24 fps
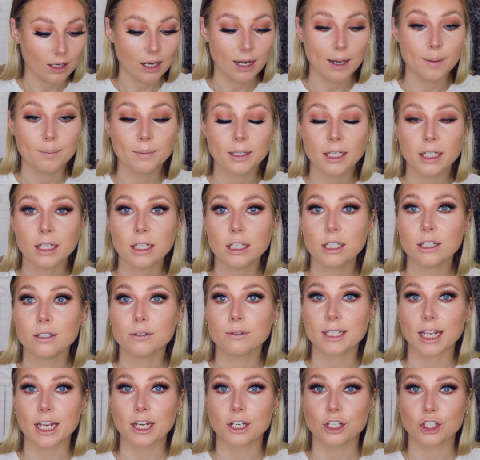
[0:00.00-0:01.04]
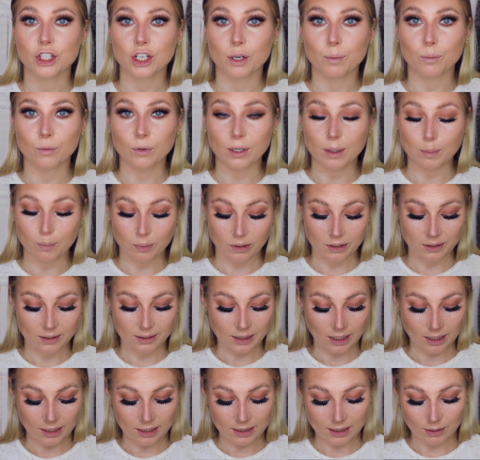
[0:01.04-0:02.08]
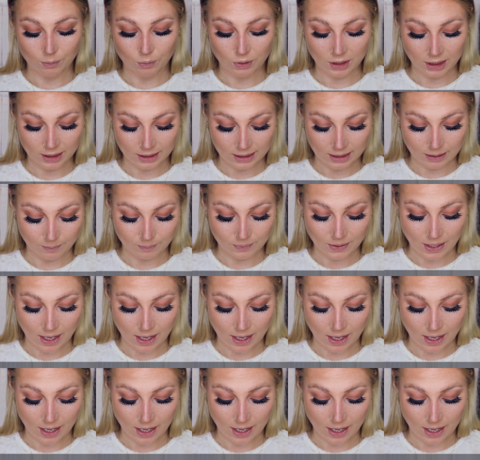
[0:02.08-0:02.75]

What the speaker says: I'm going to use a shimmery bronzer because I want to keep